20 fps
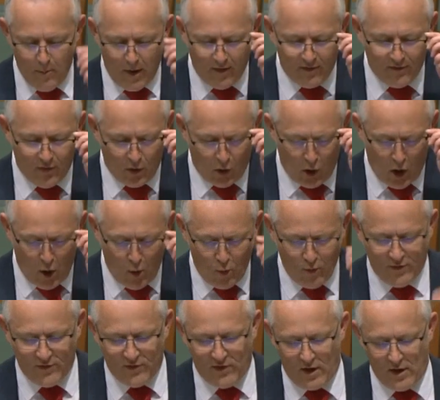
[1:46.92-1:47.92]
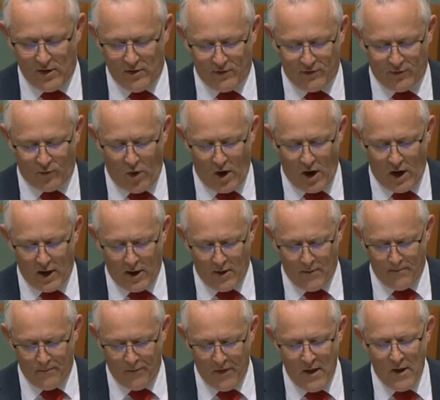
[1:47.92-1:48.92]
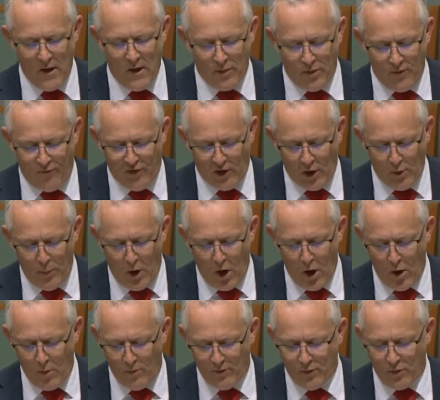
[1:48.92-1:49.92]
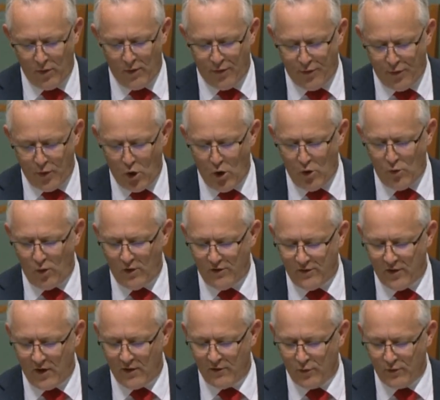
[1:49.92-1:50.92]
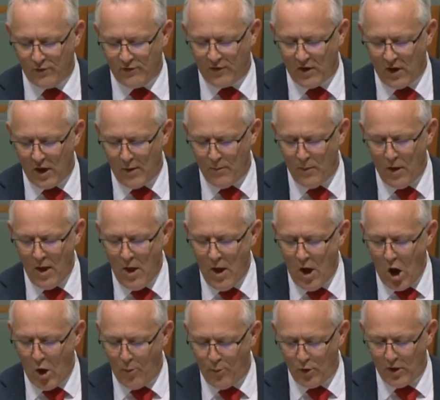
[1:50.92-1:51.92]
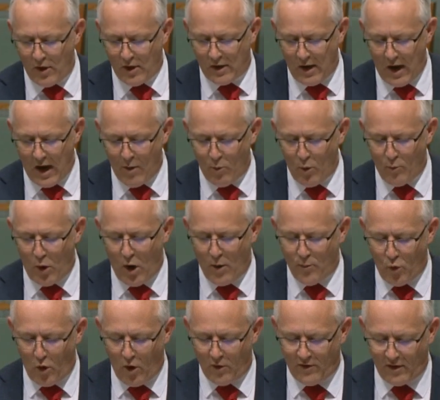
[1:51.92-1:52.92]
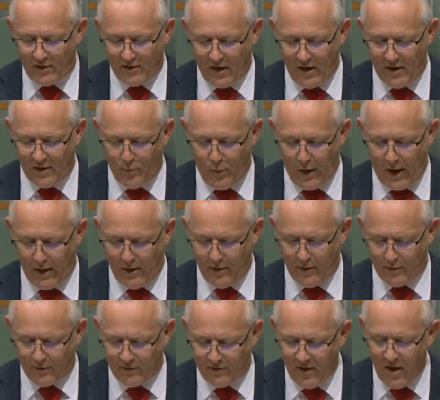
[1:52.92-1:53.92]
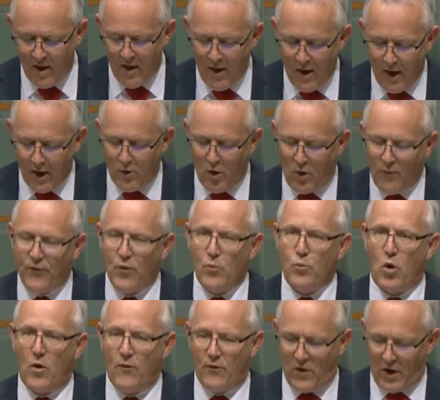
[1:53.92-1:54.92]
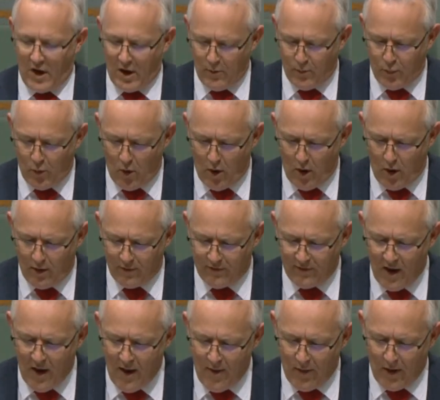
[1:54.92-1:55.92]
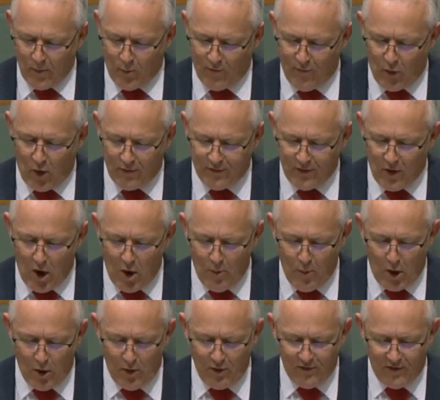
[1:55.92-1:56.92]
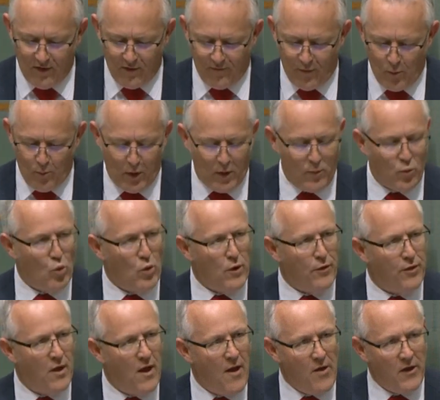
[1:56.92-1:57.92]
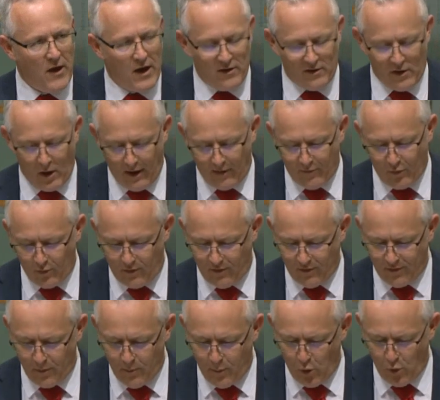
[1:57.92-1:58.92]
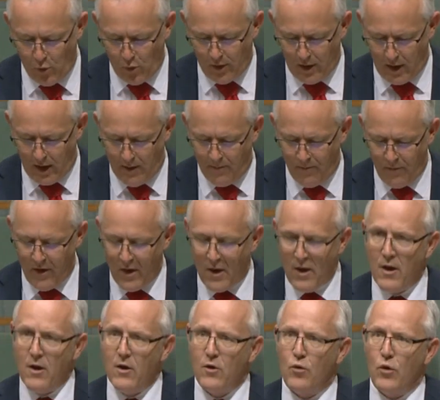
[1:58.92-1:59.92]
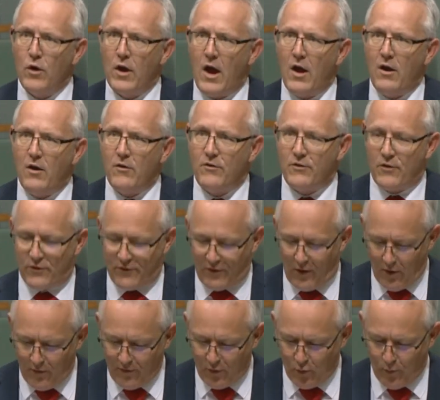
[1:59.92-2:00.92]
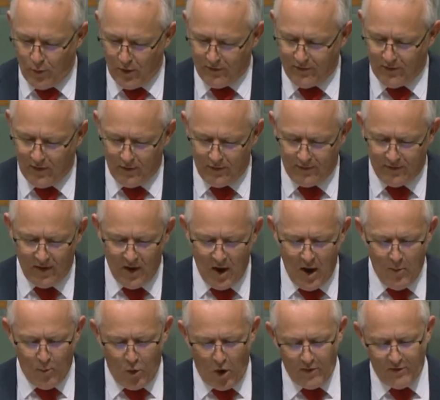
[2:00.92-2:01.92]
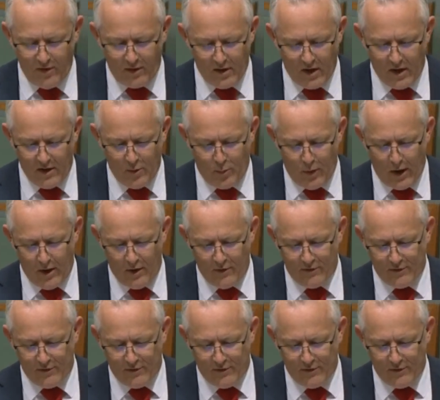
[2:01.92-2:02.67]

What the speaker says: the lowest in Australia. The MacKillop Homes were the third residential scheme opened in Canberra by Project Independence, a not-for-profit enterprise that provides home ownership for people with intellectual disability. Created as a social business, Project Independence